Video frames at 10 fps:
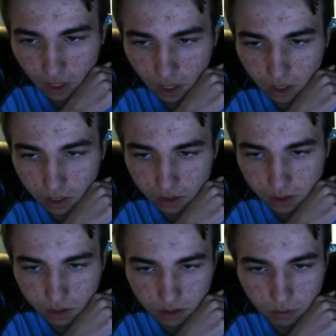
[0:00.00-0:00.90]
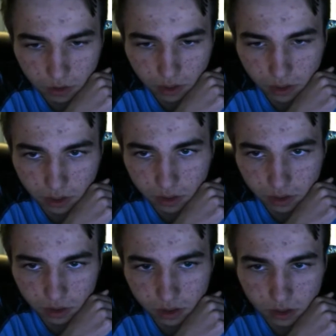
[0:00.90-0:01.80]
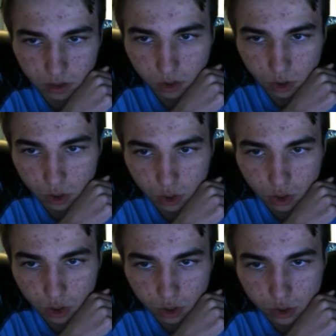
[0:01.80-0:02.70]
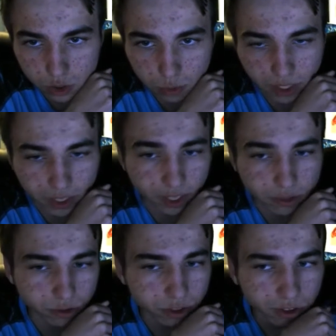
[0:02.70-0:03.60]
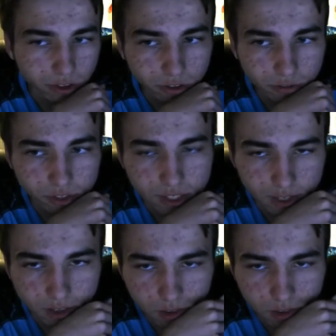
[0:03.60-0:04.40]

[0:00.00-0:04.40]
And yeah, we're gonna swing at Nitro Juggler for 10.